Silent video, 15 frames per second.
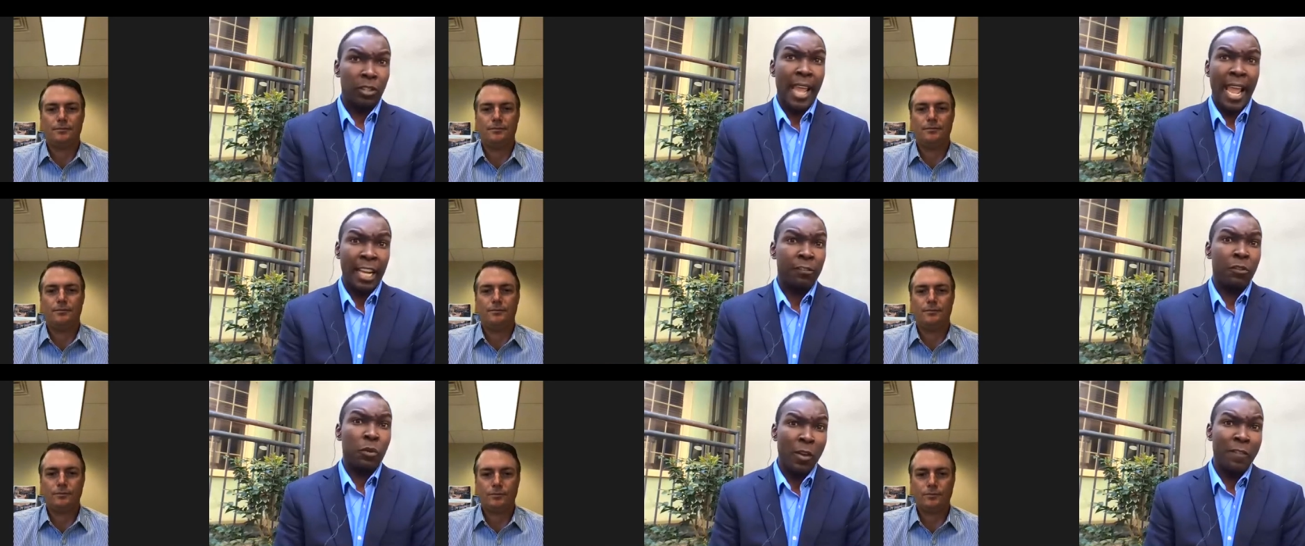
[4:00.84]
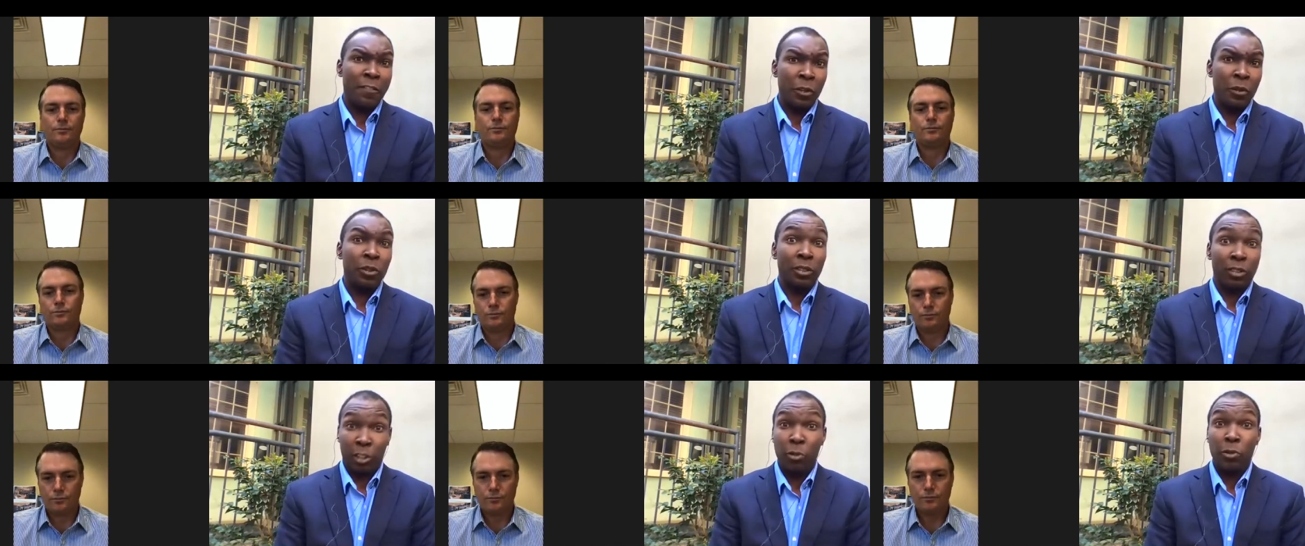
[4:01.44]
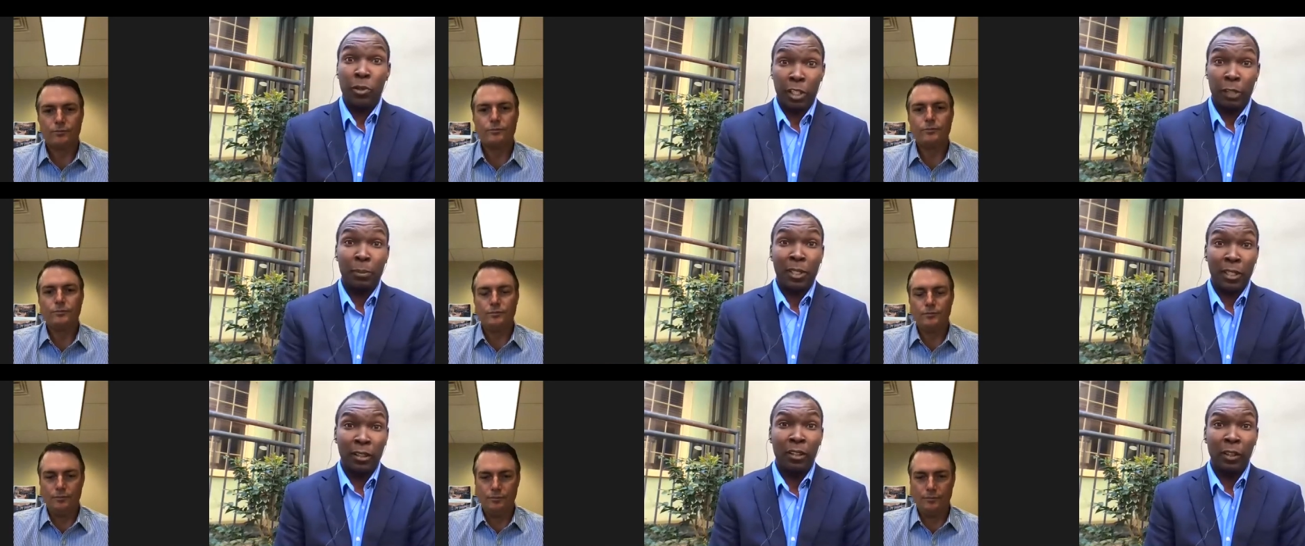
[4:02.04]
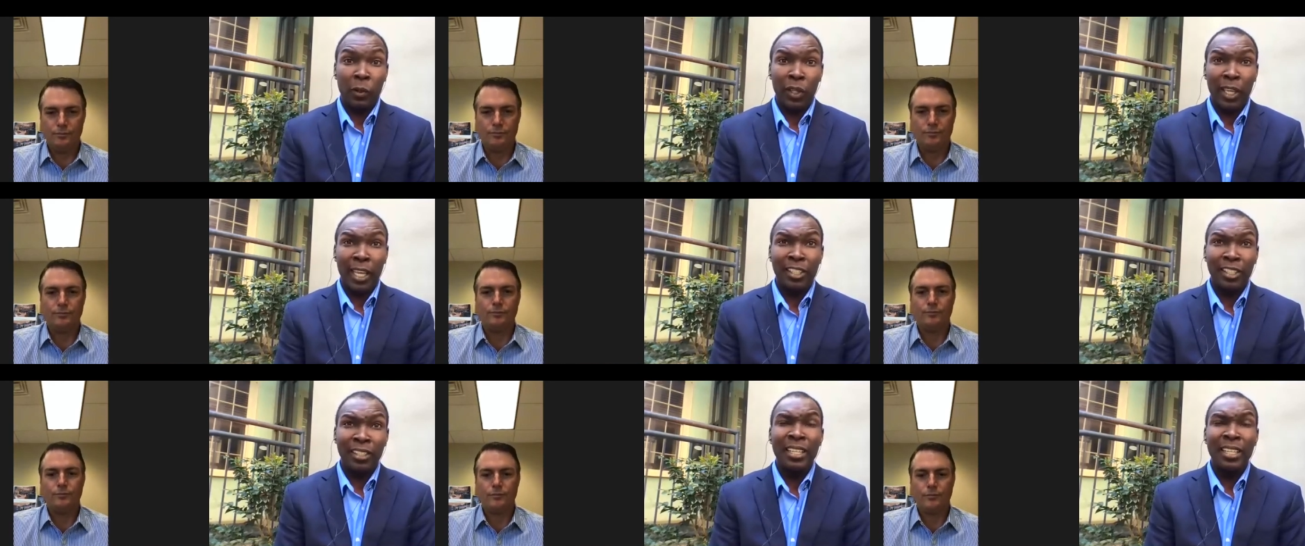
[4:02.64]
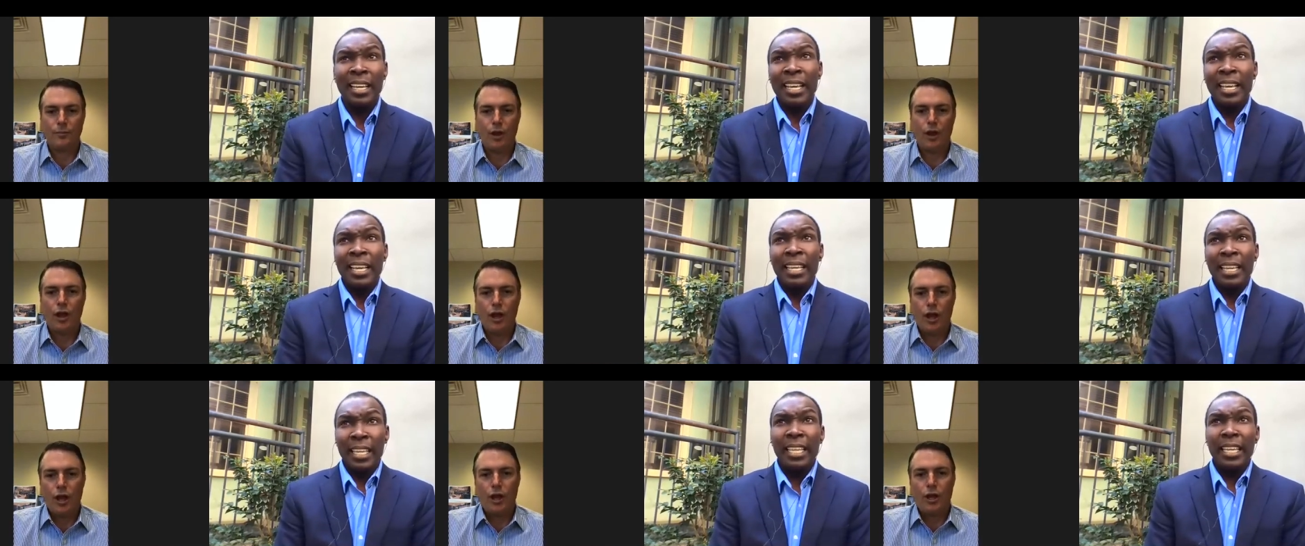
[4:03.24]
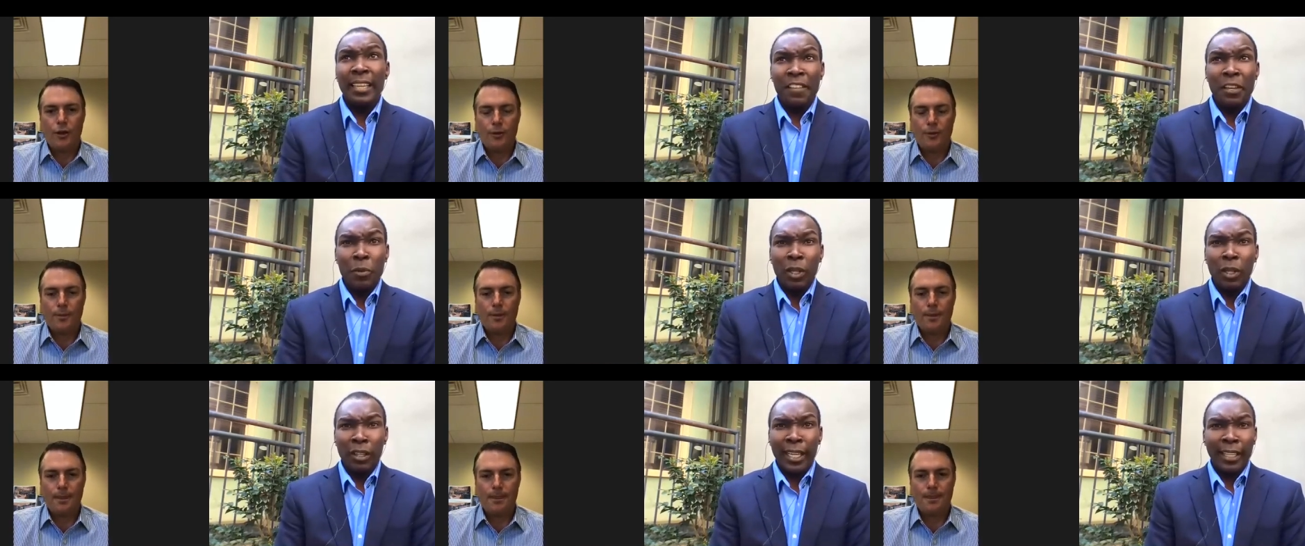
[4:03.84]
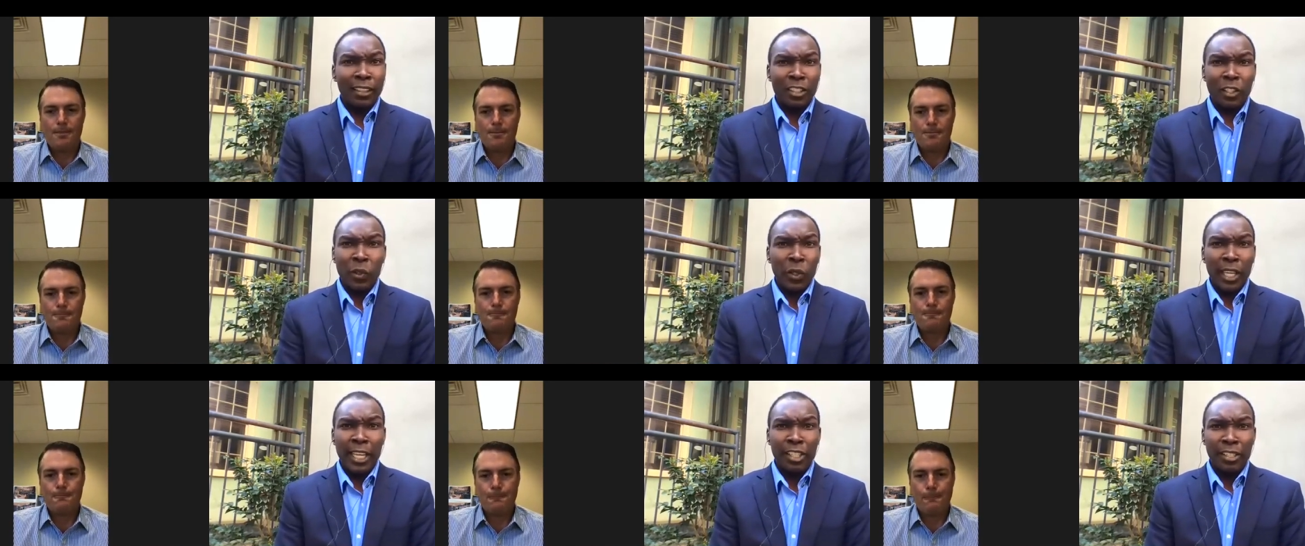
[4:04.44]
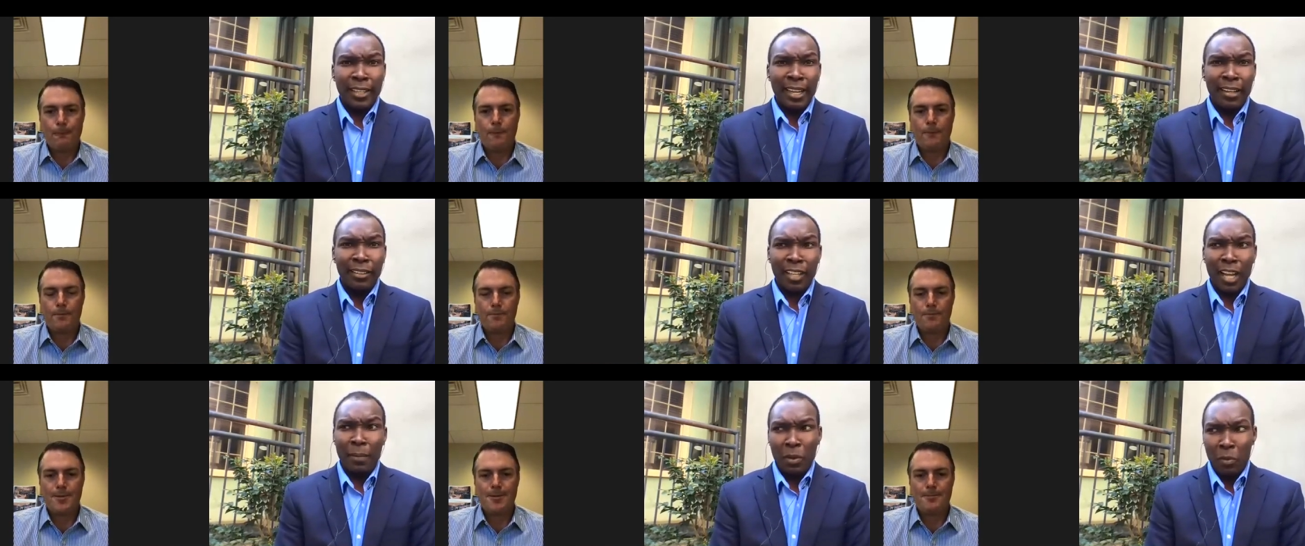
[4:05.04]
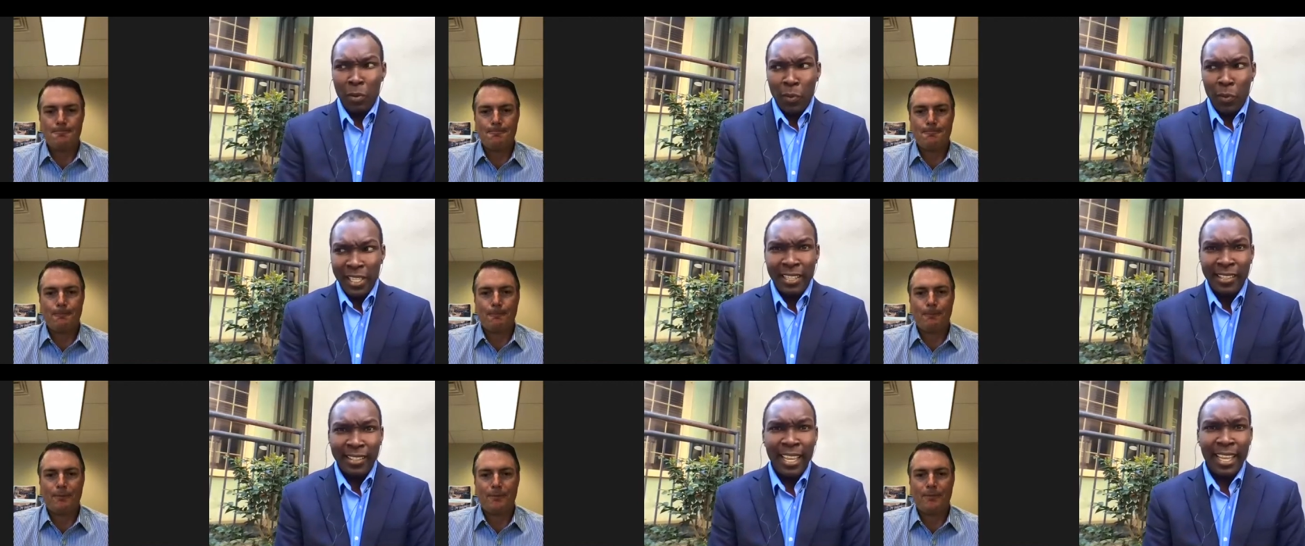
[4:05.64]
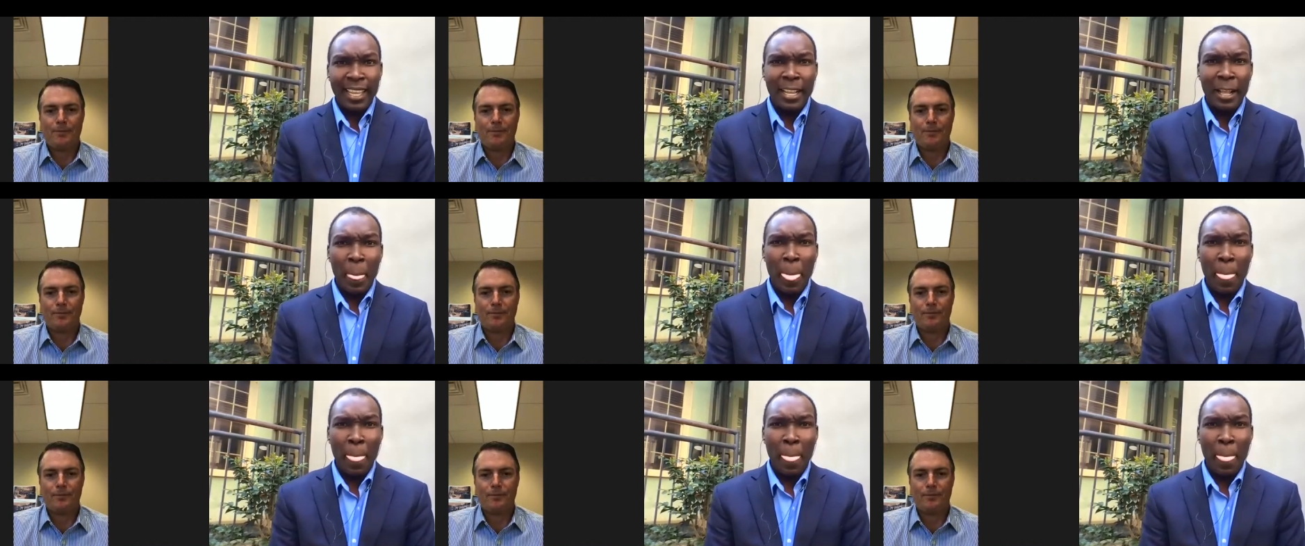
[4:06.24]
Speaker 1: to Nashville with you to tour this particular mm-hmm. location. If you were to look at this location now, Tommy, what would he say?